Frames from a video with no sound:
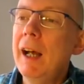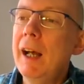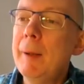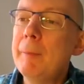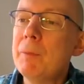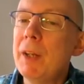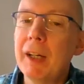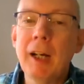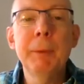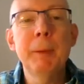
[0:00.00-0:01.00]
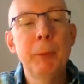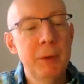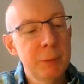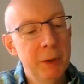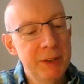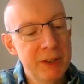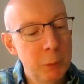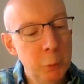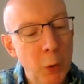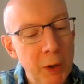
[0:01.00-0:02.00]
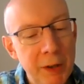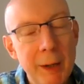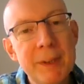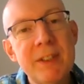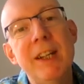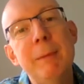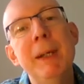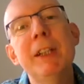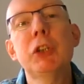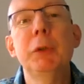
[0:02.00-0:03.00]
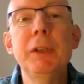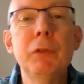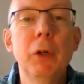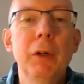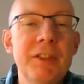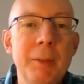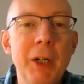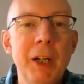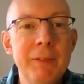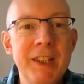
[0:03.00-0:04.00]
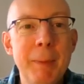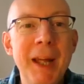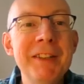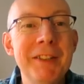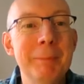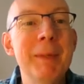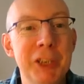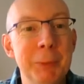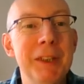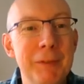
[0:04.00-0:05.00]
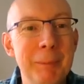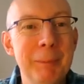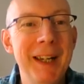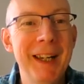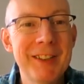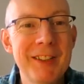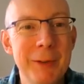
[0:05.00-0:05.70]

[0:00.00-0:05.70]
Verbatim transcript: um, a couple of points. One is one, I would say make sure you've got some kind of independent measurement of impact.